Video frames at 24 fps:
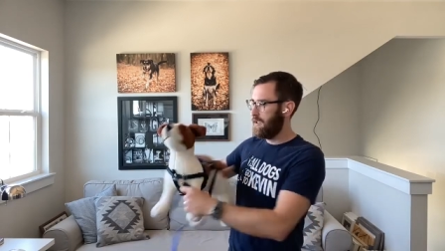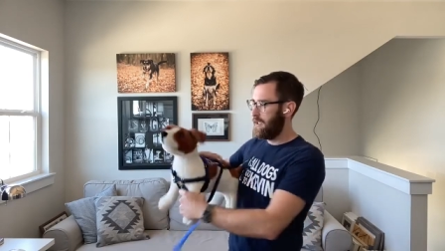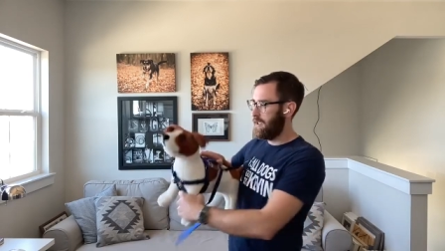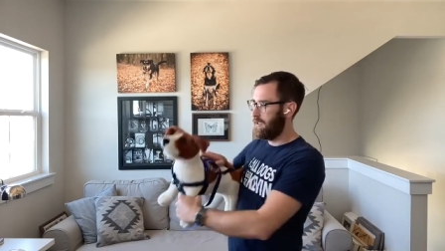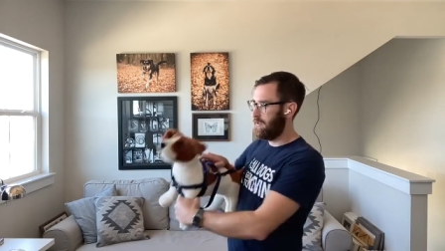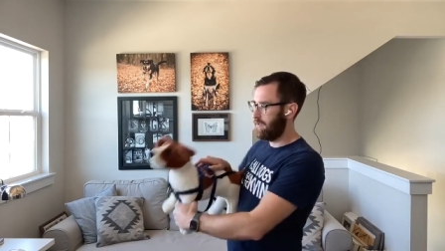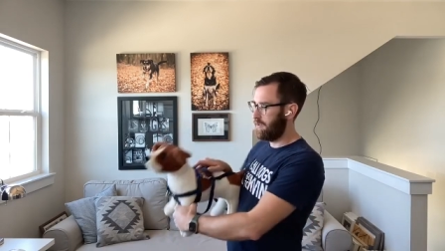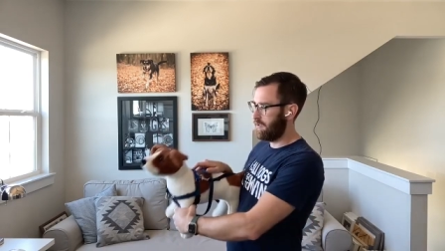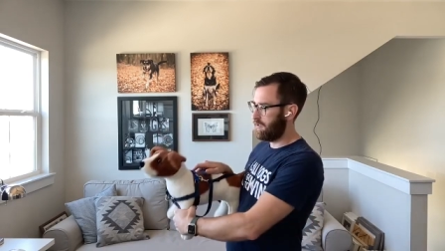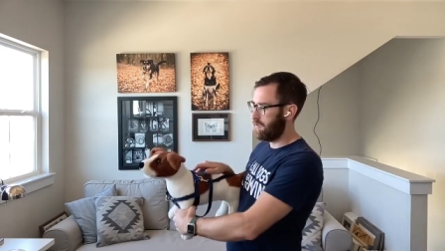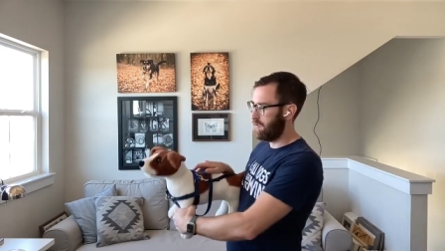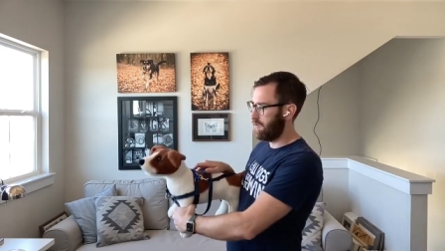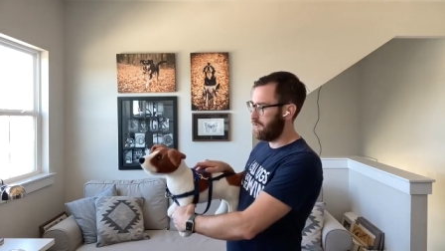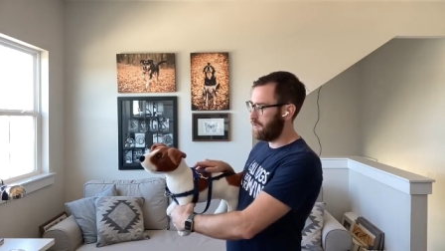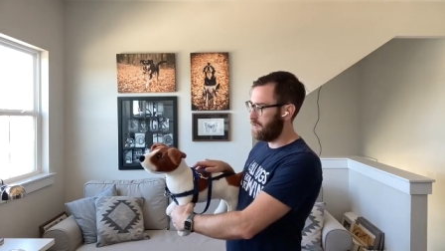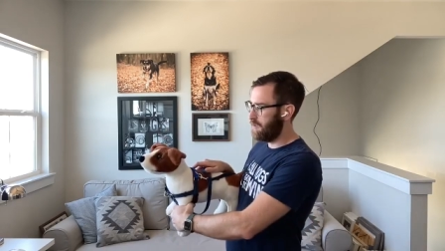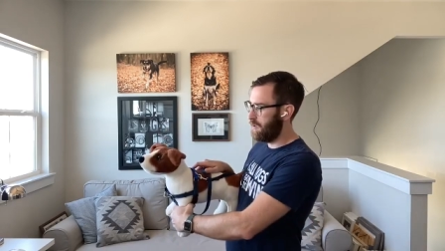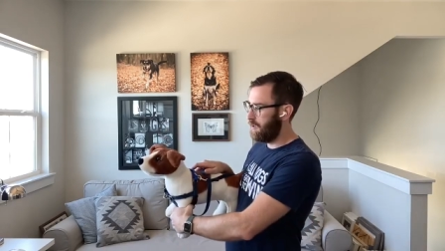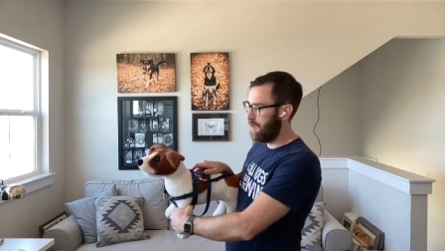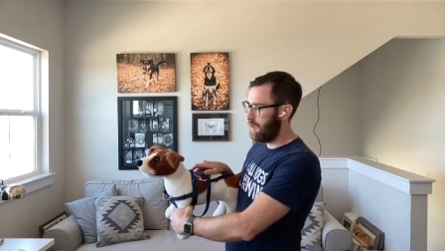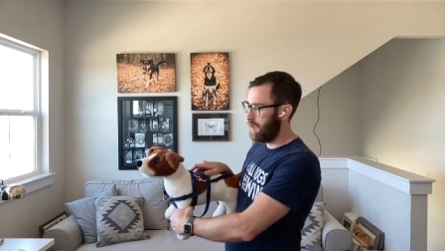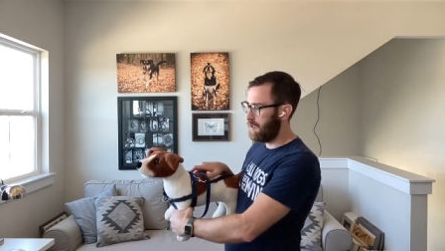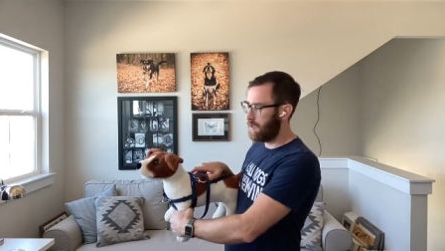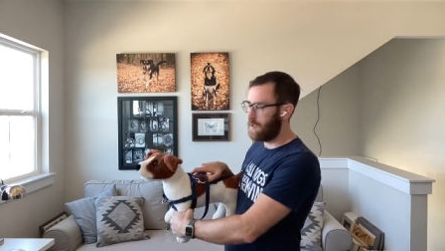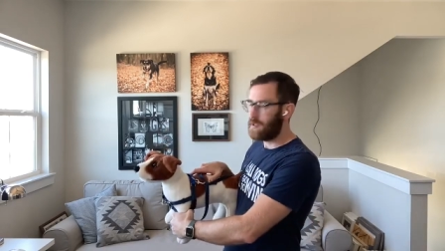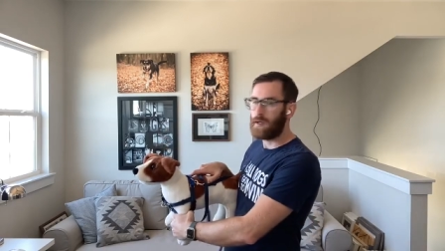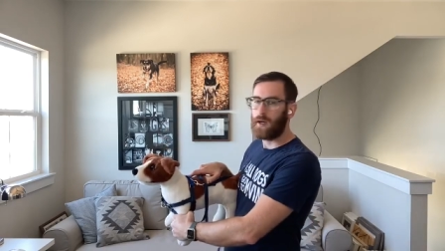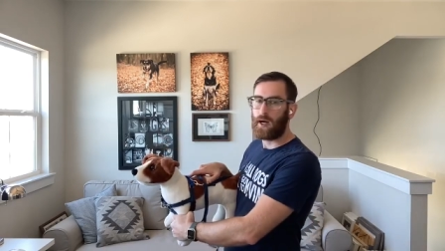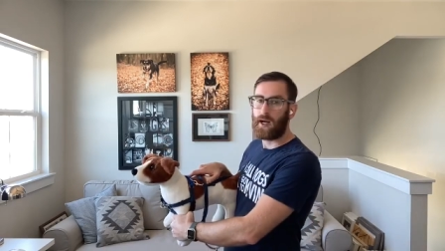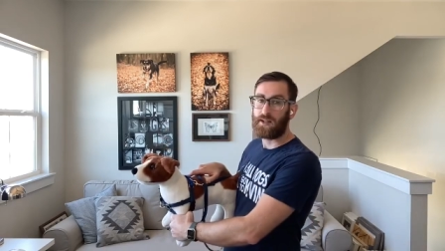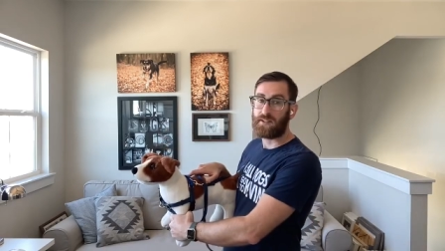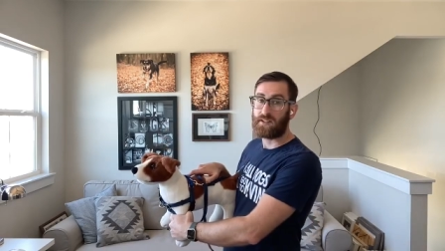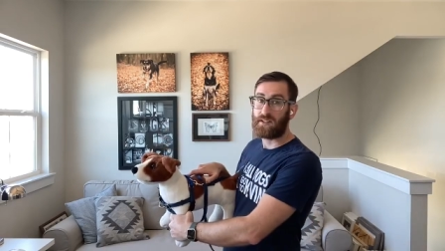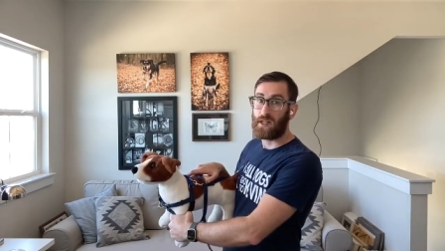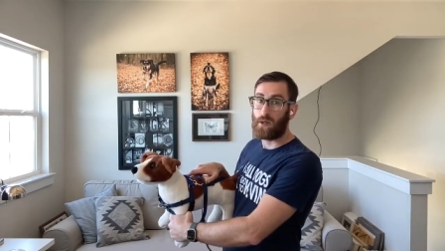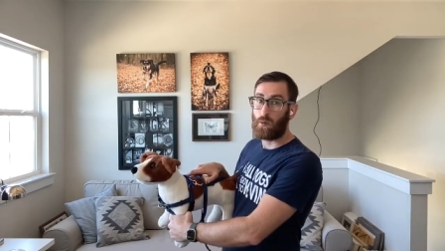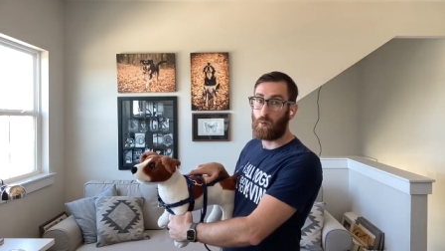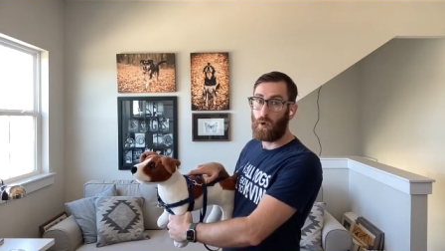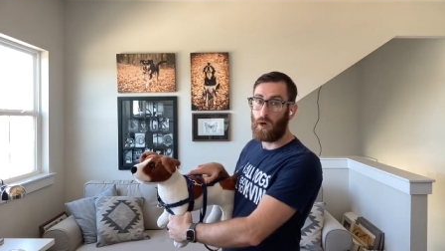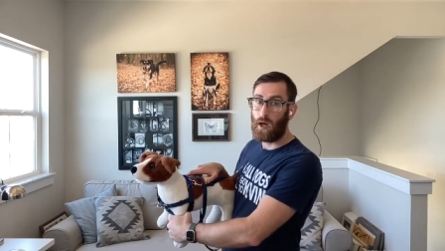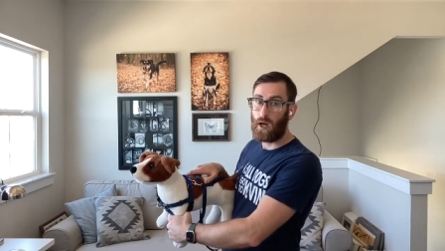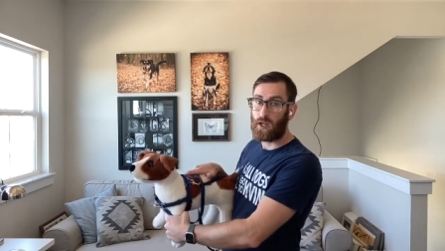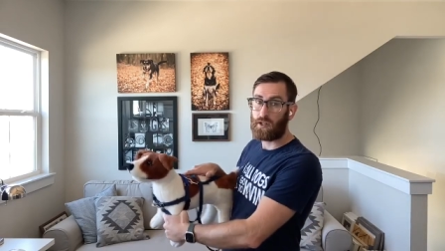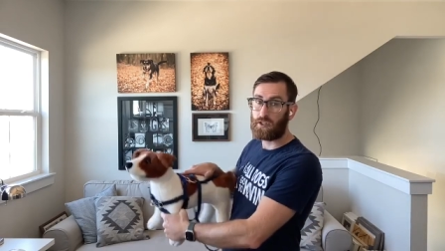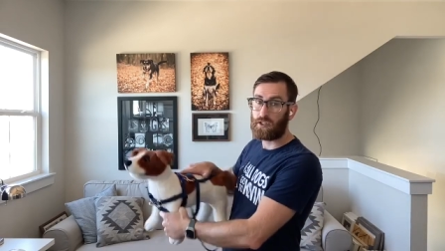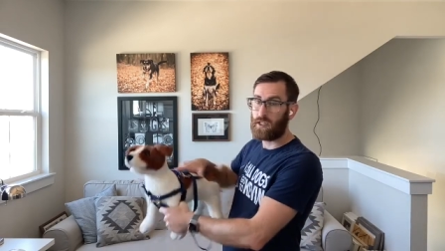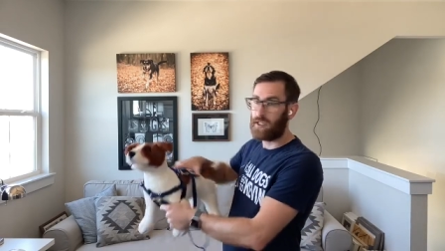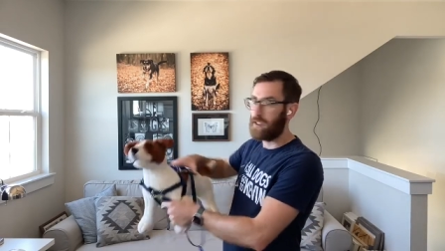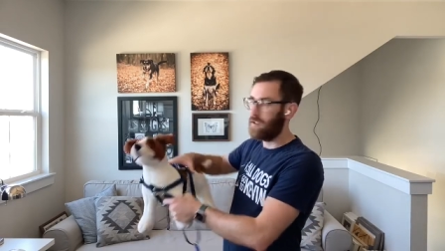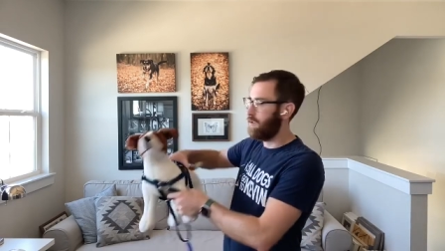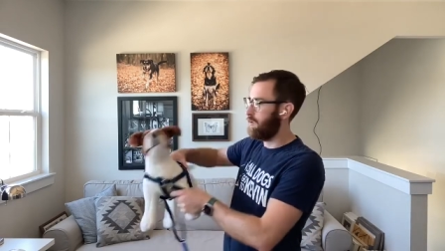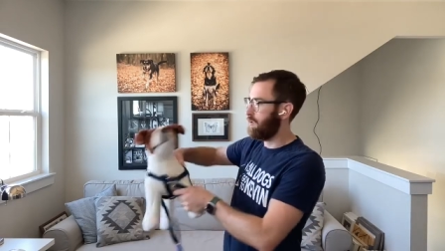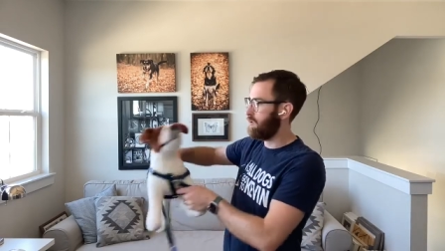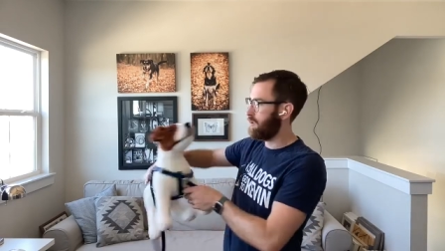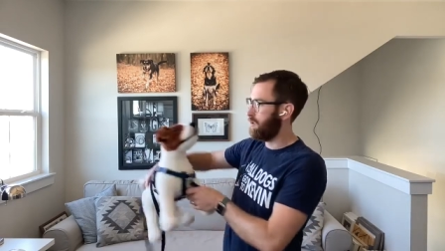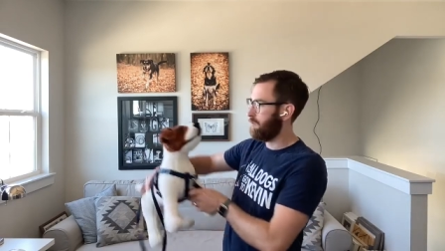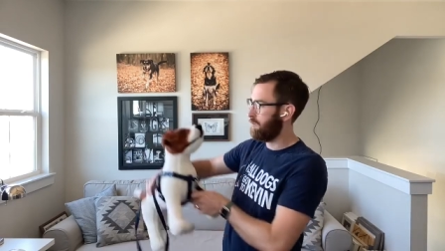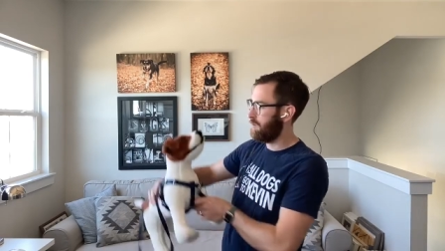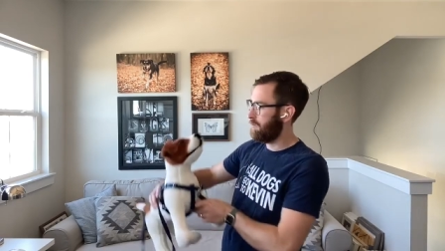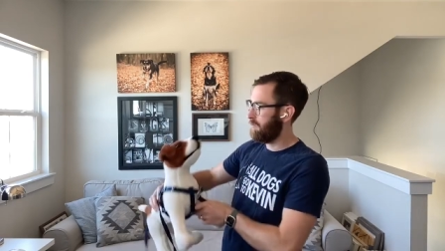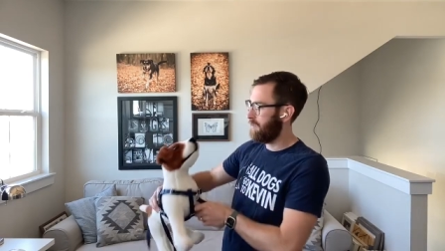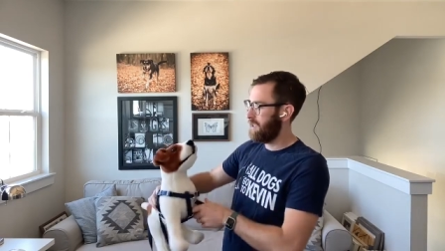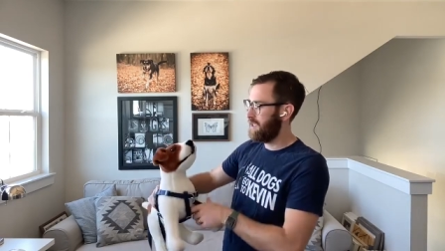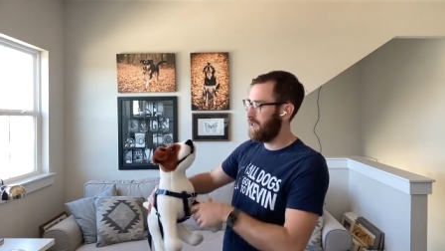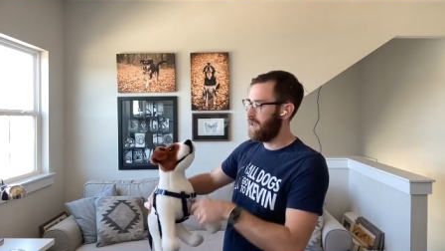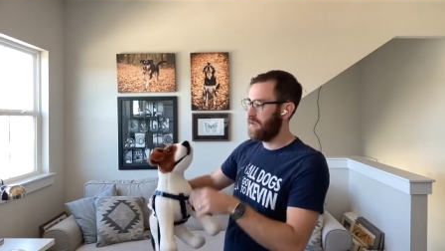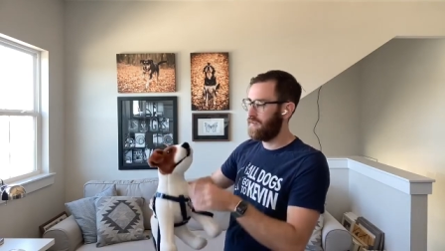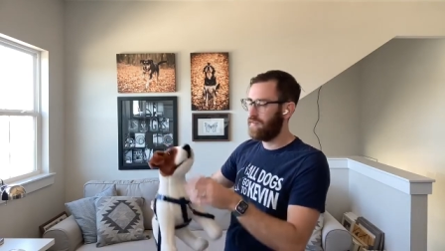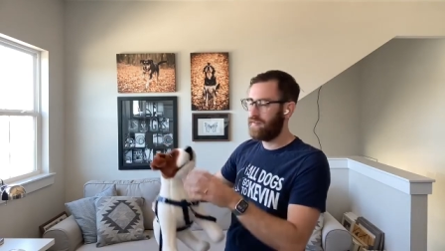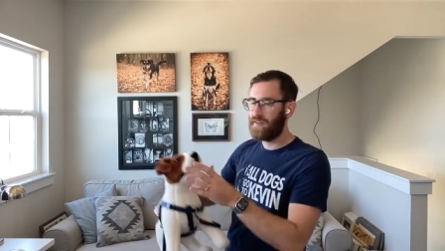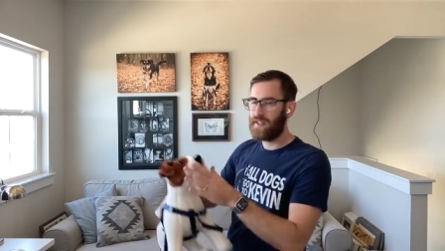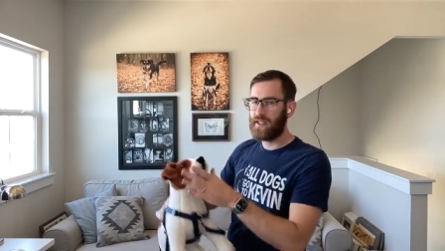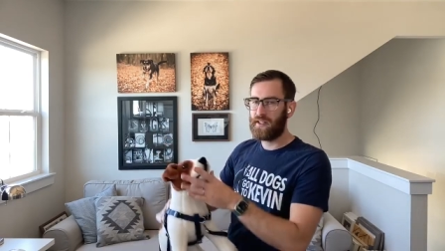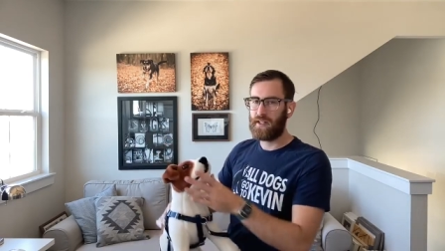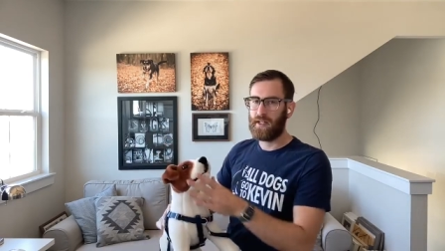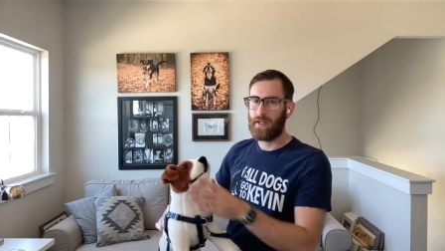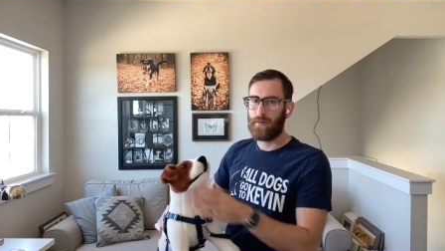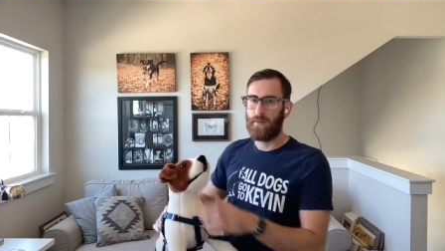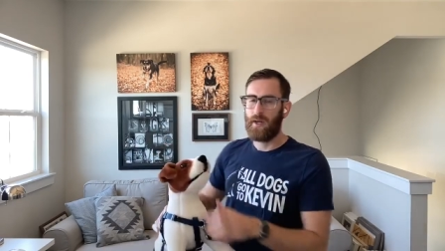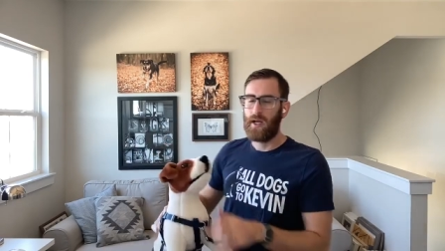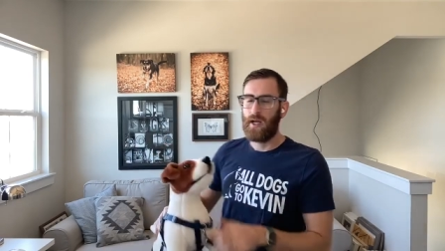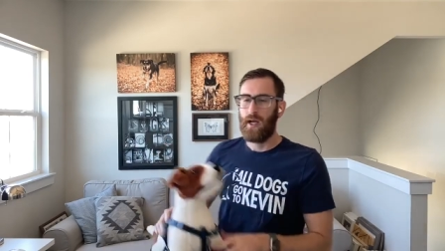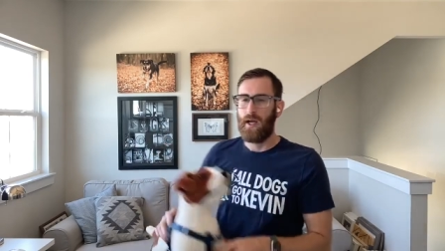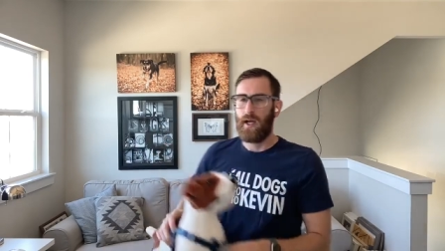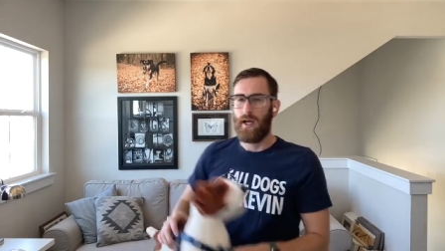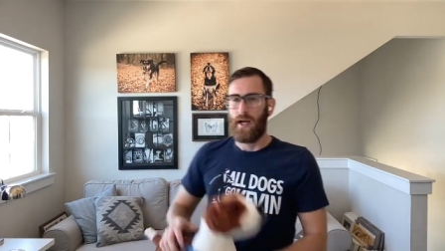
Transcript: He looks at the car. I say watch. He looks up at me. I feed him.